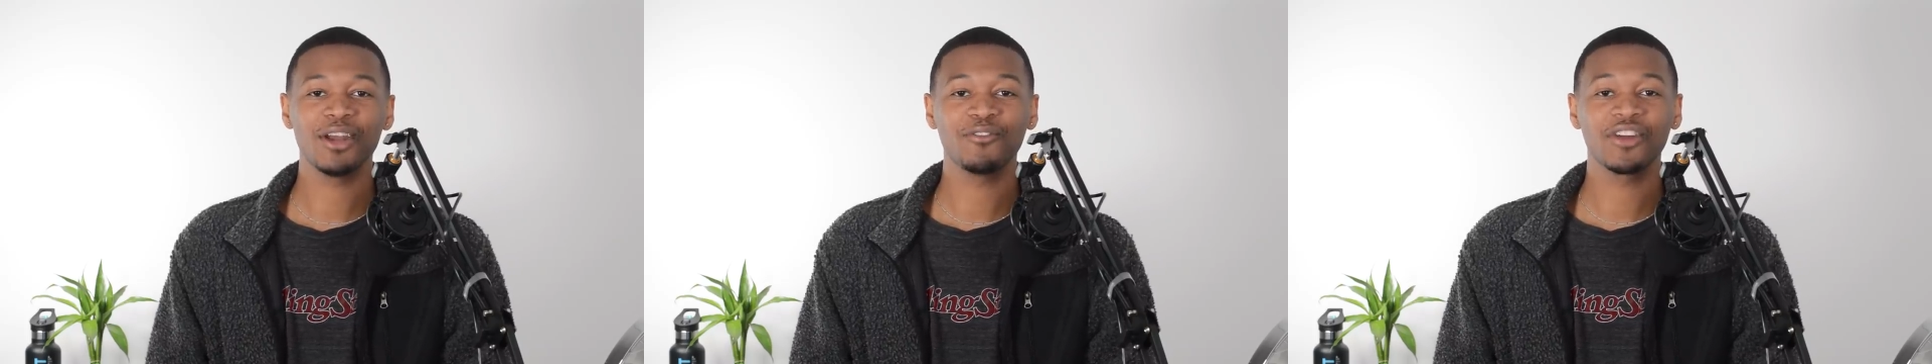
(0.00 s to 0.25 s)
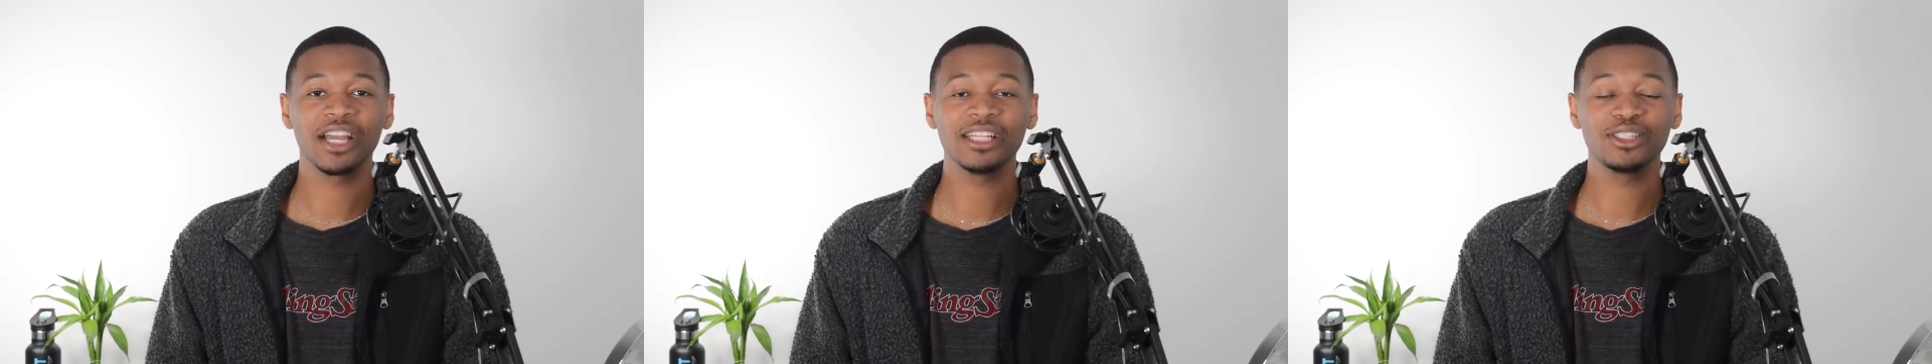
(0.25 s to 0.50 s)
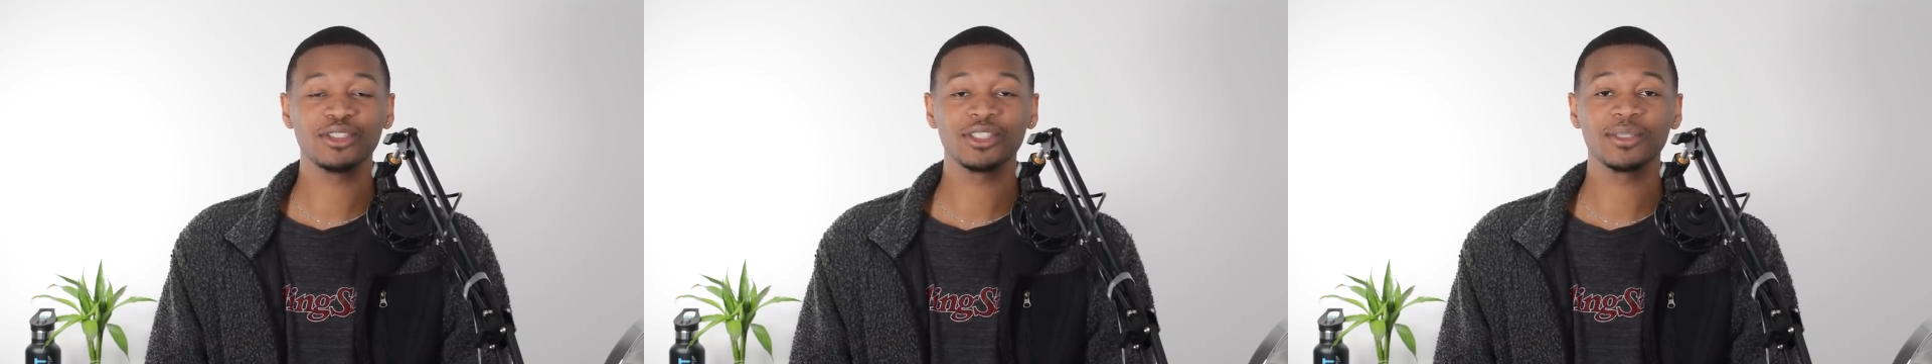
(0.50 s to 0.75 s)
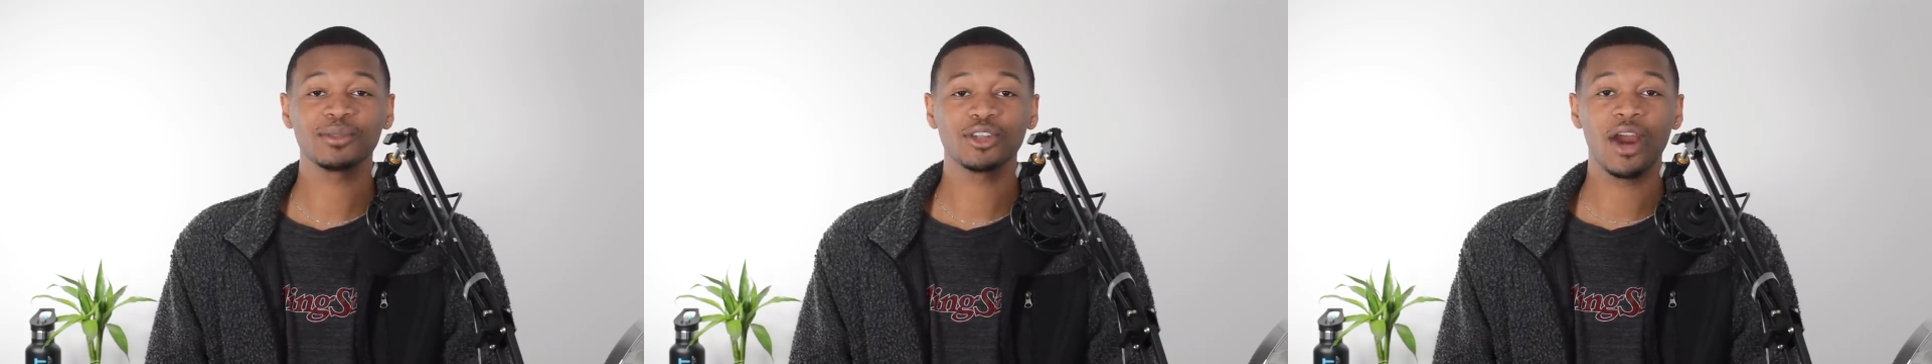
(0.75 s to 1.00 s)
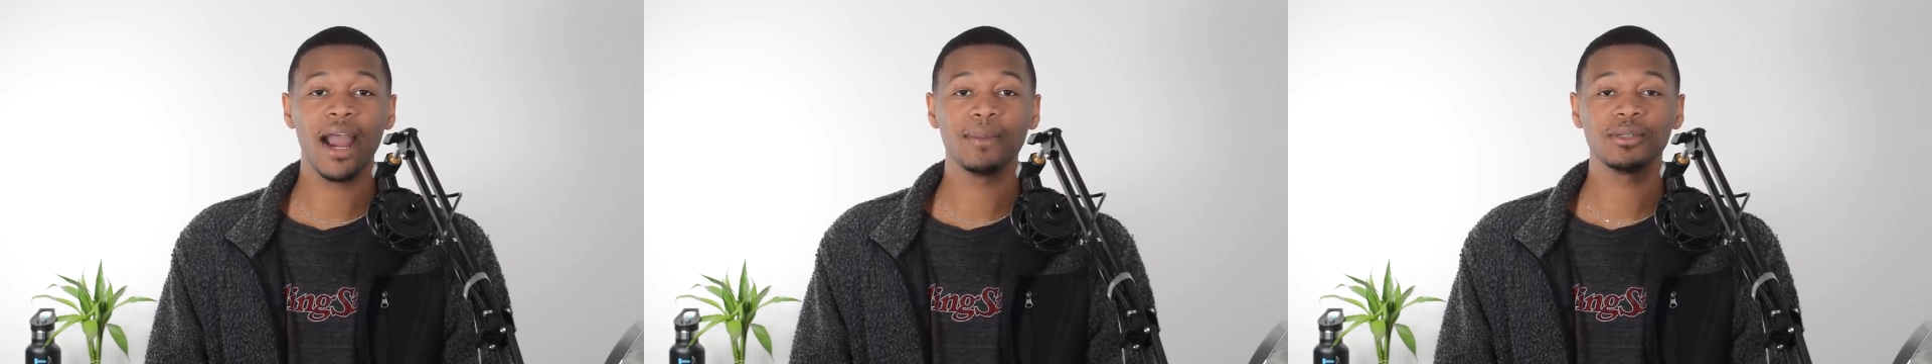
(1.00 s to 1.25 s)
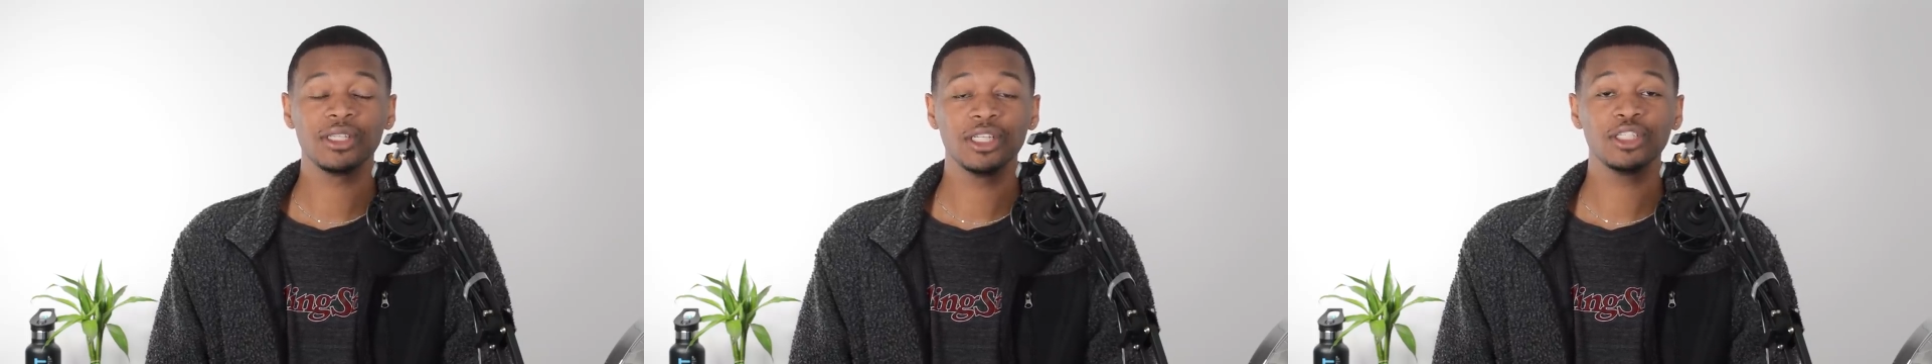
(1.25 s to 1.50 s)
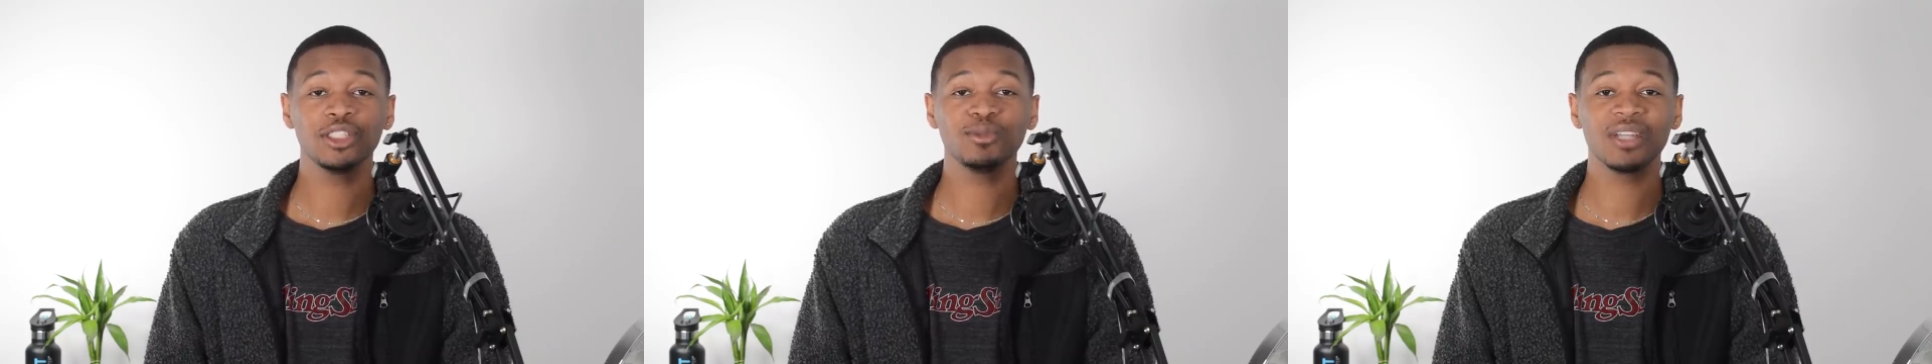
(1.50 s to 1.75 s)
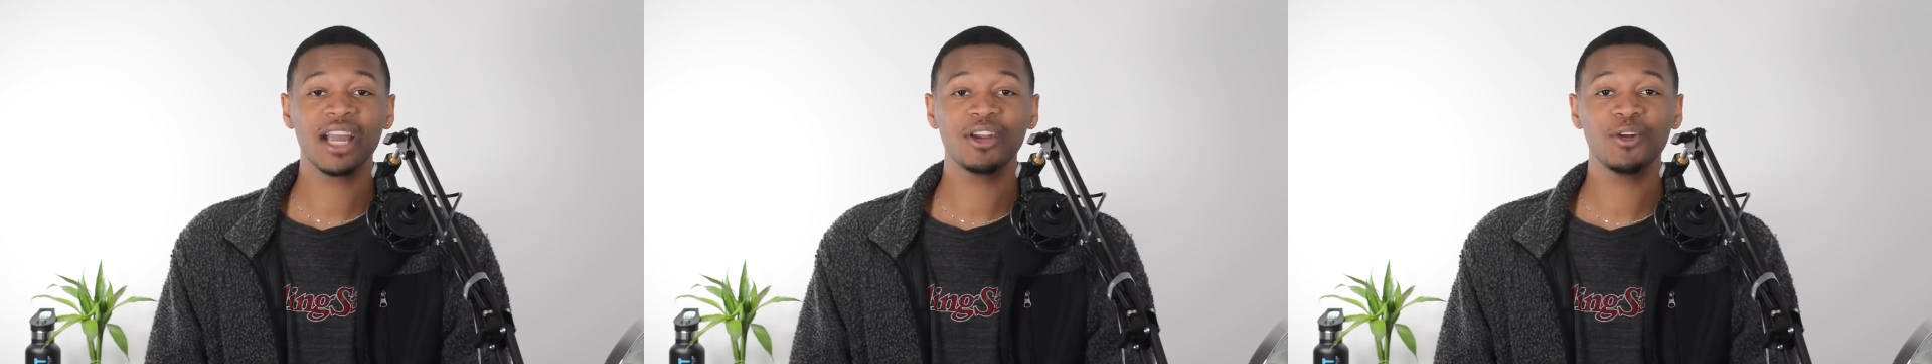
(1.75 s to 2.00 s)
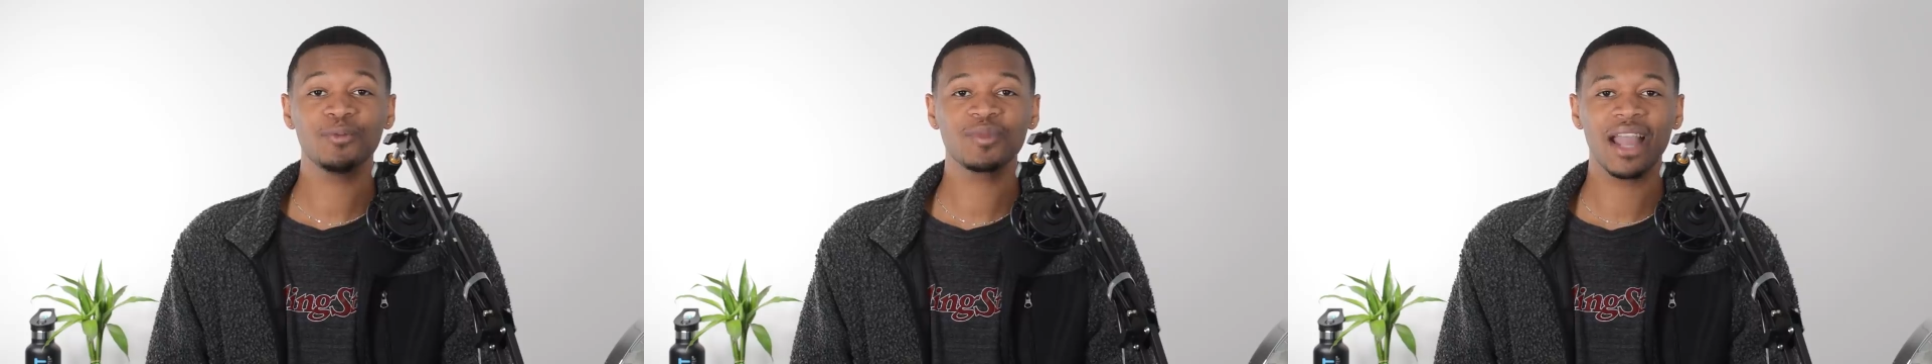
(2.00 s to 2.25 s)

Don't forget to subscribe to the YouTube channel,